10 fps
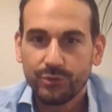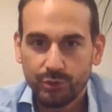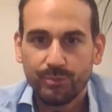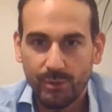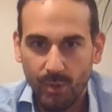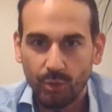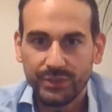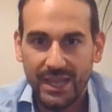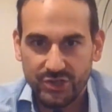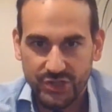to
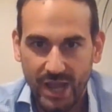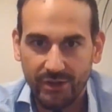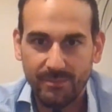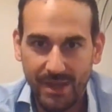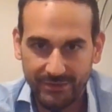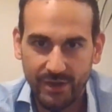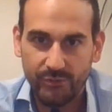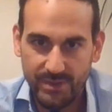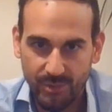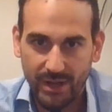promote and shout about their
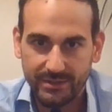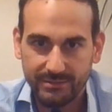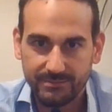rebrand.